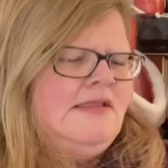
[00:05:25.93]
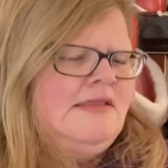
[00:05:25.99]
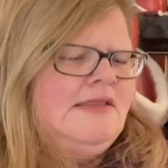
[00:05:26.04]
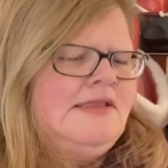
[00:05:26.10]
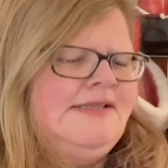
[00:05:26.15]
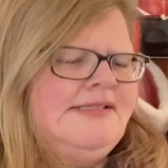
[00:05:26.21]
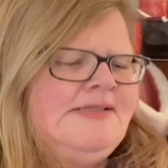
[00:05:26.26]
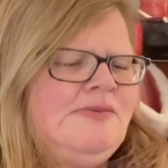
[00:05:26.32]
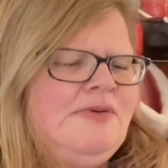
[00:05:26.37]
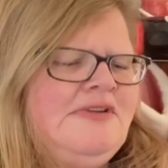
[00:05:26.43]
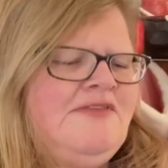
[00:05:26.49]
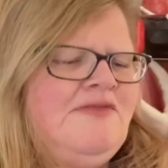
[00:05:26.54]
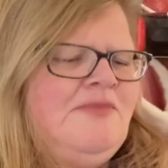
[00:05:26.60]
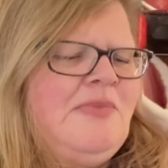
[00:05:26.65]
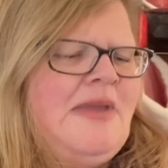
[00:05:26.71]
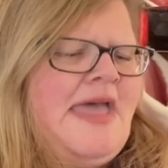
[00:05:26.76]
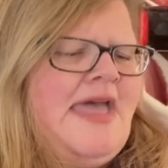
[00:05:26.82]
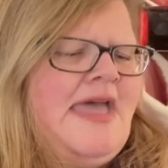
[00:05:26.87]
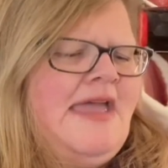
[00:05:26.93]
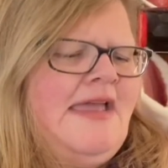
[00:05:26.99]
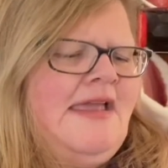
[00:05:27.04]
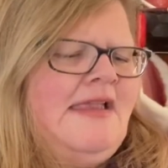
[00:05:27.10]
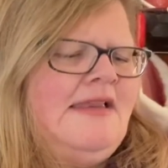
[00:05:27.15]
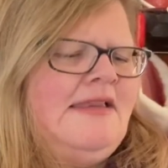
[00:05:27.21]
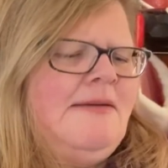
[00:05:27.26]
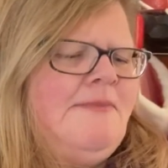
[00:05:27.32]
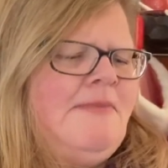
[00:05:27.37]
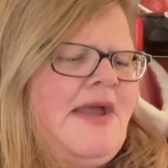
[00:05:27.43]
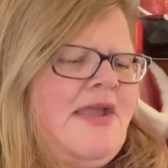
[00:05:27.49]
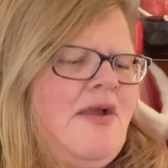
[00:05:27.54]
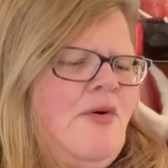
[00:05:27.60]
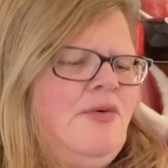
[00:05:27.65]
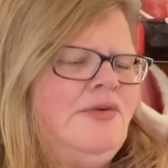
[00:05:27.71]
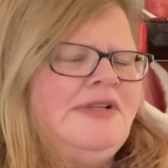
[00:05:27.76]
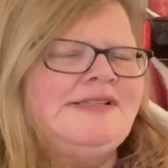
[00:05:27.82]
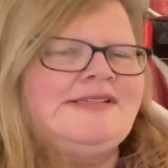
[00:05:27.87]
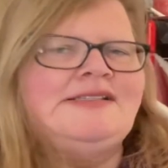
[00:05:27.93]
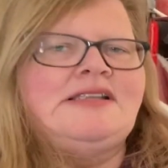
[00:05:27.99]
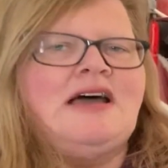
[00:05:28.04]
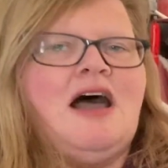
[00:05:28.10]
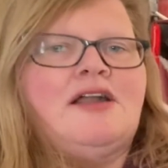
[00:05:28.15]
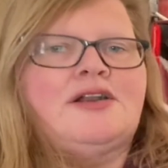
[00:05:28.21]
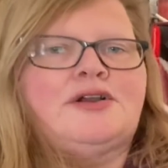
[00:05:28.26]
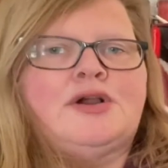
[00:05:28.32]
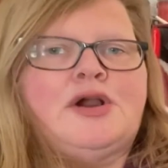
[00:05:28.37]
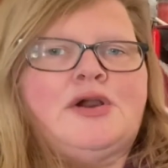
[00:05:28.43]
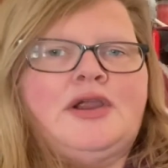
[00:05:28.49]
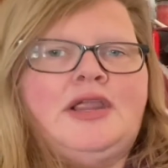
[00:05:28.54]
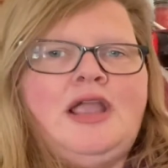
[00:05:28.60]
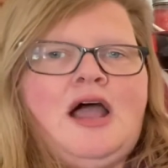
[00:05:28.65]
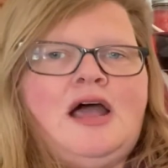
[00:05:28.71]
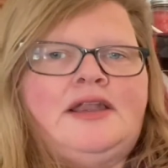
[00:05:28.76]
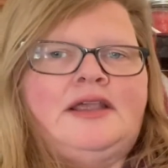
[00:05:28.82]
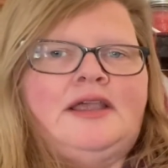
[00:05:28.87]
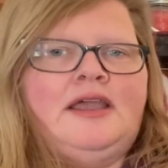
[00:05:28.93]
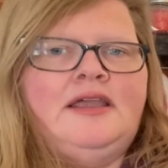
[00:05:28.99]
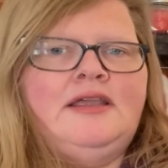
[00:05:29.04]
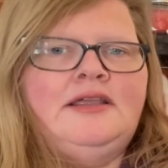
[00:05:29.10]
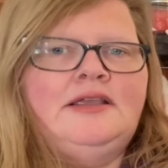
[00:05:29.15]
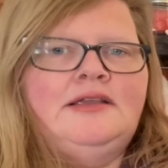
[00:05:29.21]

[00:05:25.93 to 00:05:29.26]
This would have been my oldest daughter, Ariana.